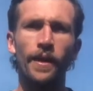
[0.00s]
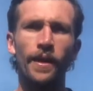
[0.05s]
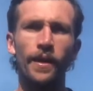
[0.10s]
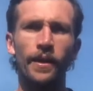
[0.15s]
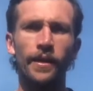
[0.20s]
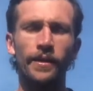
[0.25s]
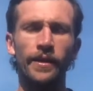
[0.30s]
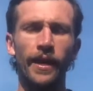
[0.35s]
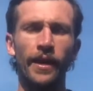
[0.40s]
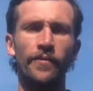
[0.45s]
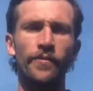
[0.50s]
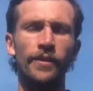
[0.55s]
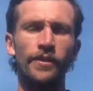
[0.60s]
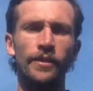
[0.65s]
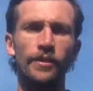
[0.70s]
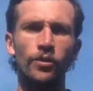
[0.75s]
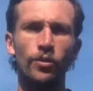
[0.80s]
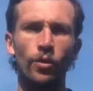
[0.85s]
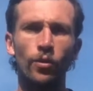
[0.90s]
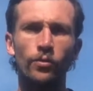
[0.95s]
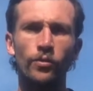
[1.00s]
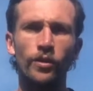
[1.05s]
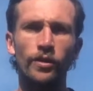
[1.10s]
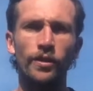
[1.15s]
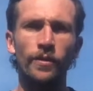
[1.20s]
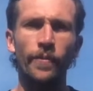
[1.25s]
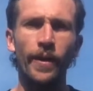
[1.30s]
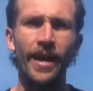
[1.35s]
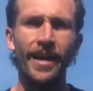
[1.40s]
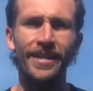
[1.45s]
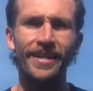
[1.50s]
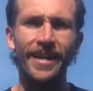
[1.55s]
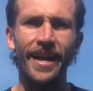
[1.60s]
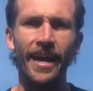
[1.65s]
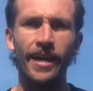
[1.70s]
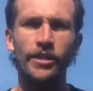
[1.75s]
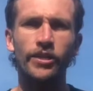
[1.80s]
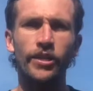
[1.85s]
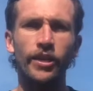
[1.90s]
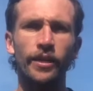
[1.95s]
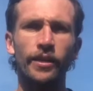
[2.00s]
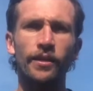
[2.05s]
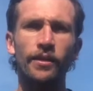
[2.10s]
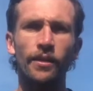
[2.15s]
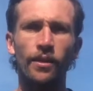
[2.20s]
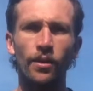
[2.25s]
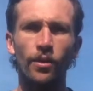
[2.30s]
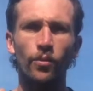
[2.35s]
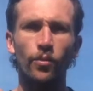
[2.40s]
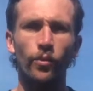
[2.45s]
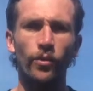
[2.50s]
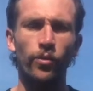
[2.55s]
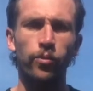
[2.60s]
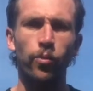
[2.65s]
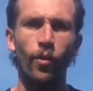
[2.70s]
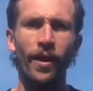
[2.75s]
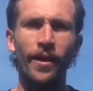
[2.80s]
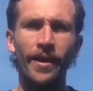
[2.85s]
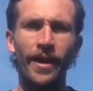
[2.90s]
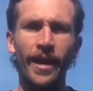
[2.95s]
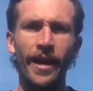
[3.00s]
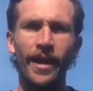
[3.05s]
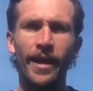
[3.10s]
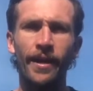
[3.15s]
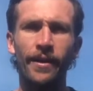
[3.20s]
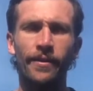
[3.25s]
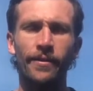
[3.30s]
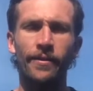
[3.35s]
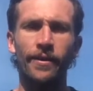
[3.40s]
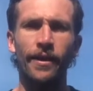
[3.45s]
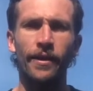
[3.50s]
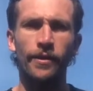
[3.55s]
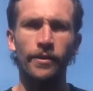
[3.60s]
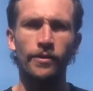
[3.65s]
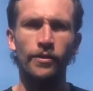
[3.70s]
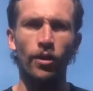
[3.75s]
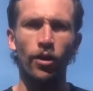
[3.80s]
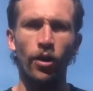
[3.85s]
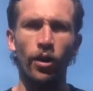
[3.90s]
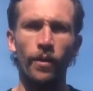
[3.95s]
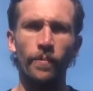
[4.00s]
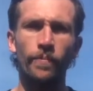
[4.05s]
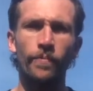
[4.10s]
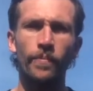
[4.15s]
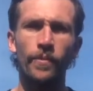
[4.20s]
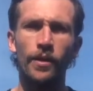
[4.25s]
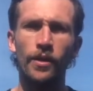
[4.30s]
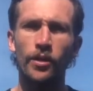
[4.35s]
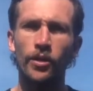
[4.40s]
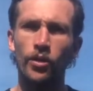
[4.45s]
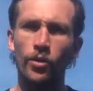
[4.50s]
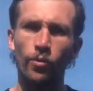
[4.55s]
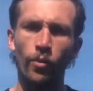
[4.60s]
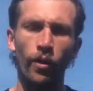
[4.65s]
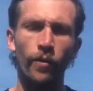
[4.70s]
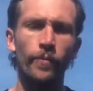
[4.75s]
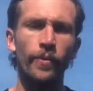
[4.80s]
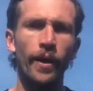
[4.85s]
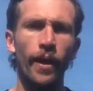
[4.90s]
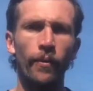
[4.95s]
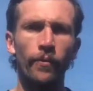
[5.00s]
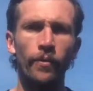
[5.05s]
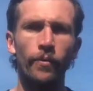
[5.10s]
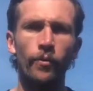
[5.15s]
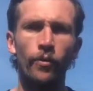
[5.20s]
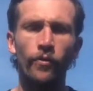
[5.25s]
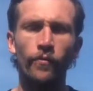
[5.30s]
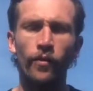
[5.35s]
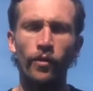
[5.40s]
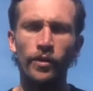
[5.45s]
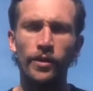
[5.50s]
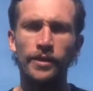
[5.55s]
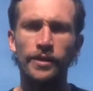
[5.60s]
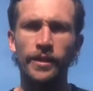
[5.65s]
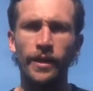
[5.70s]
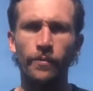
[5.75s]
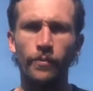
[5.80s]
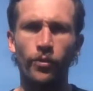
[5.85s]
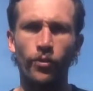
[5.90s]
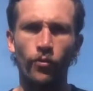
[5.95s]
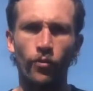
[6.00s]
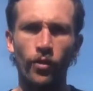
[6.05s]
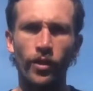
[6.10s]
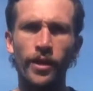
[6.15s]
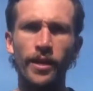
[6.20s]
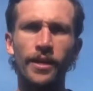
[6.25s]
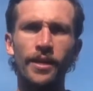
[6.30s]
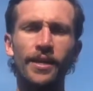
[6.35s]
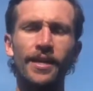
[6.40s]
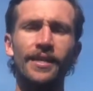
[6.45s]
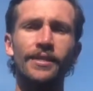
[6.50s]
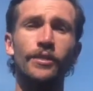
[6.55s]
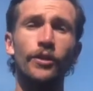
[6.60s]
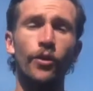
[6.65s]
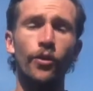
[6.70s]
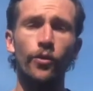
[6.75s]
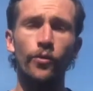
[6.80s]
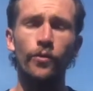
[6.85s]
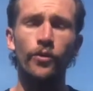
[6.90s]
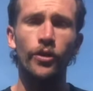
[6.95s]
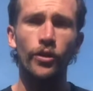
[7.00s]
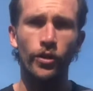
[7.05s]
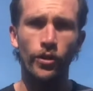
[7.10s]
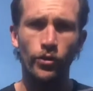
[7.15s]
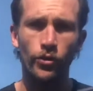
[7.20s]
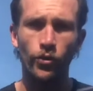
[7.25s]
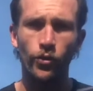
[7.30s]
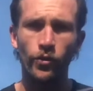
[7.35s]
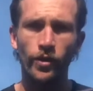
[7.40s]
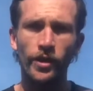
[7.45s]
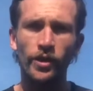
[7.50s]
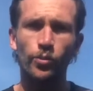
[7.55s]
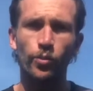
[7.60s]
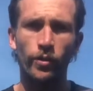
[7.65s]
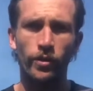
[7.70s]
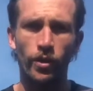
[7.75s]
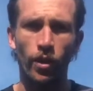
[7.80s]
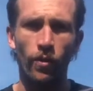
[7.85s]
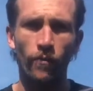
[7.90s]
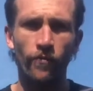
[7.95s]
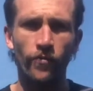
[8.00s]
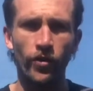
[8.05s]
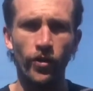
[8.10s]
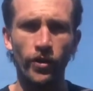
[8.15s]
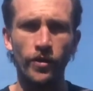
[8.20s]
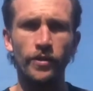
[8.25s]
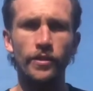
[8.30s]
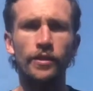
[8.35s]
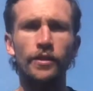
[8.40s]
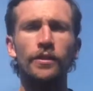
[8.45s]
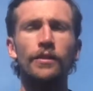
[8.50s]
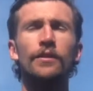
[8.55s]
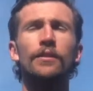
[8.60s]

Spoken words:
Again, this is all just about catching with 1 hand at a time. You won't be able to move on to step 3 until you can do this with confidence.